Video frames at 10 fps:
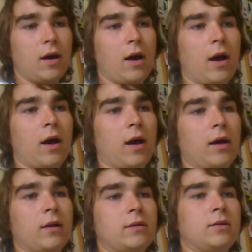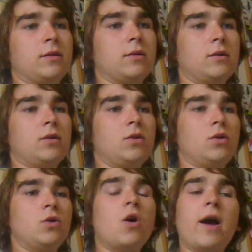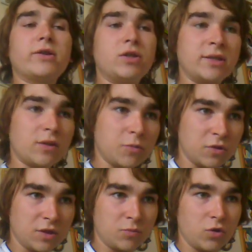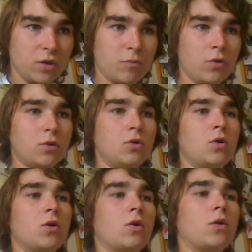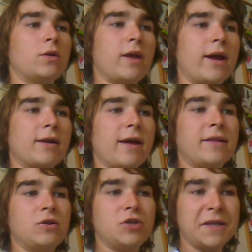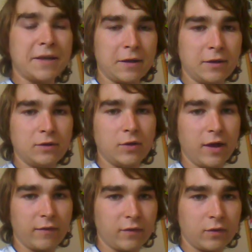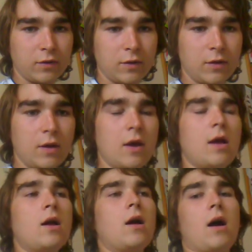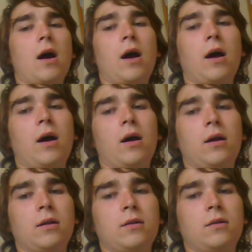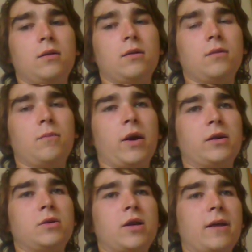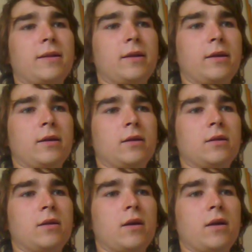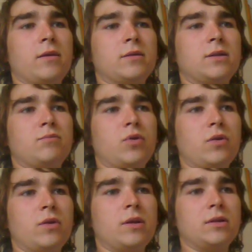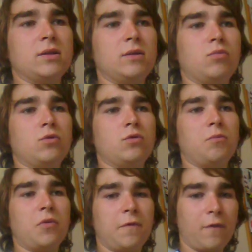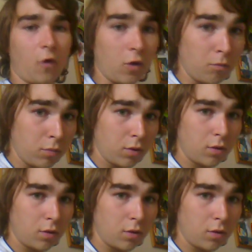and you don't actually summon the spirit, but you connect energetically together. And by channeling, the spirit is able to perform